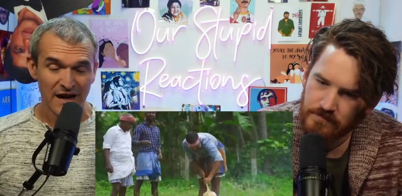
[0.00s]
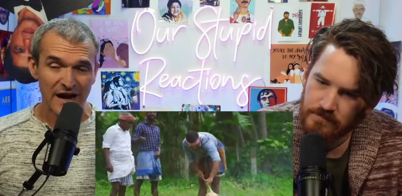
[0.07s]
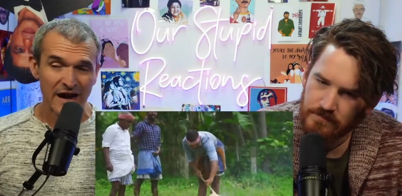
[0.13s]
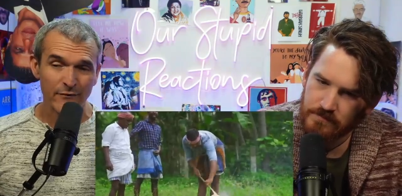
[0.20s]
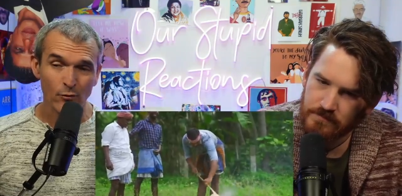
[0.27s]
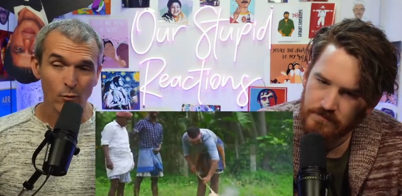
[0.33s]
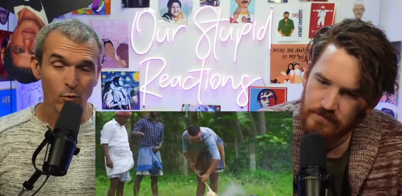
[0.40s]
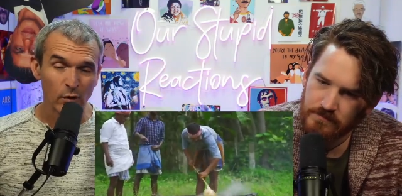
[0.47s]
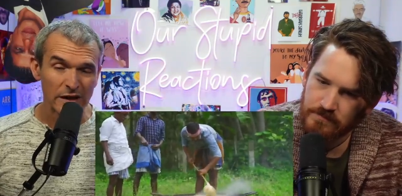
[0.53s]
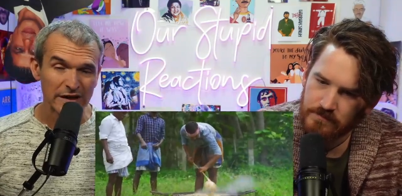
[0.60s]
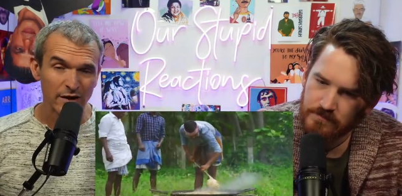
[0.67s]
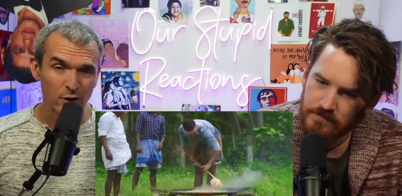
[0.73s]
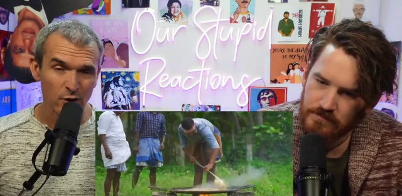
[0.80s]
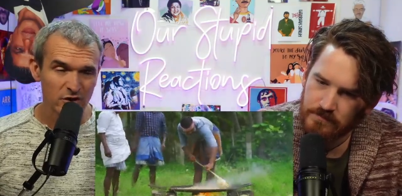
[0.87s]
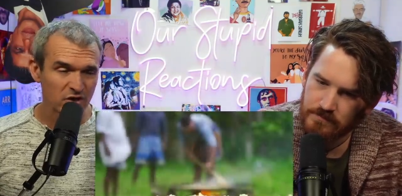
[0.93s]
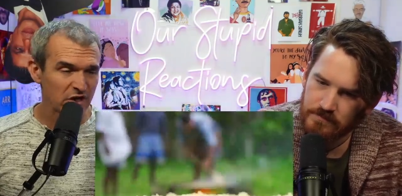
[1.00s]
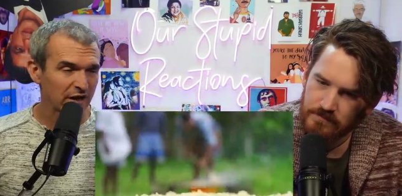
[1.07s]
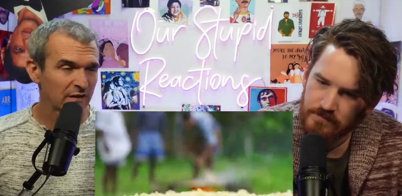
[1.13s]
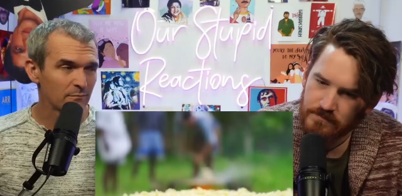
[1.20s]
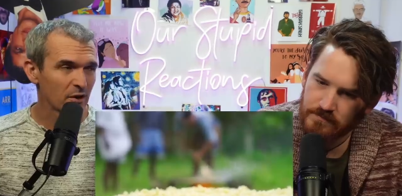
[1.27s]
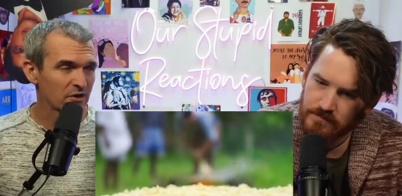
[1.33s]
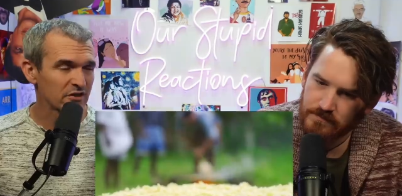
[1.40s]
Speaker 1: have a really good chicken
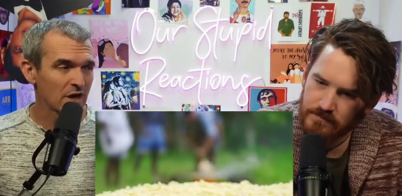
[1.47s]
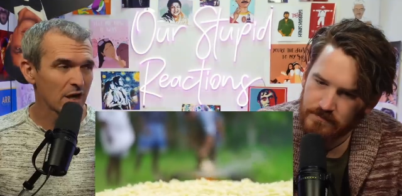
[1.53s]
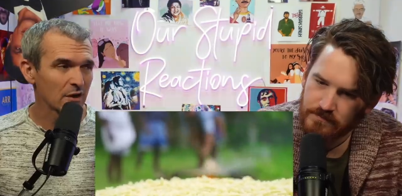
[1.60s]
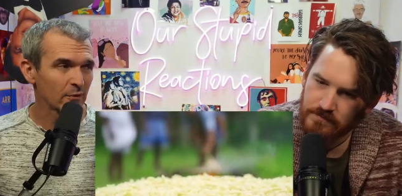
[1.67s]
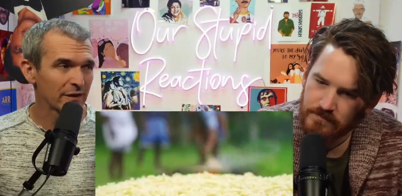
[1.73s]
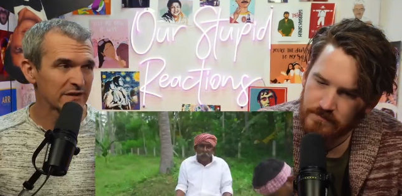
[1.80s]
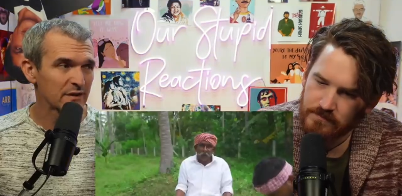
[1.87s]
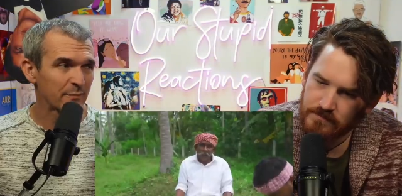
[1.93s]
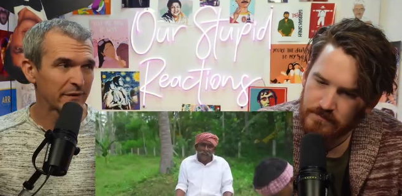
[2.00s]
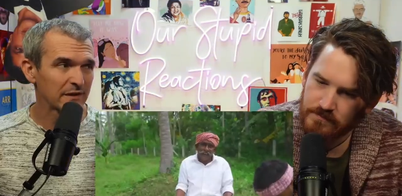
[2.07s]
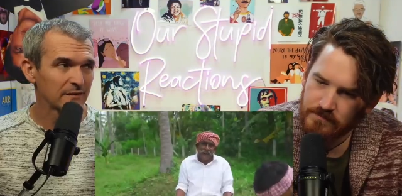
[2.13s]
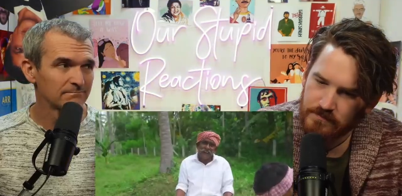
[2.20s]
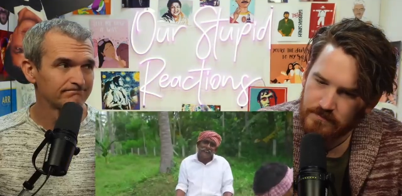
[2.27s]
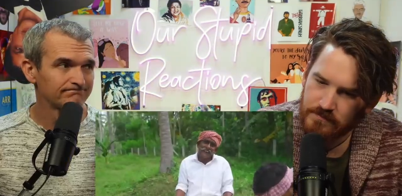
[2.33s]
marsala recipe.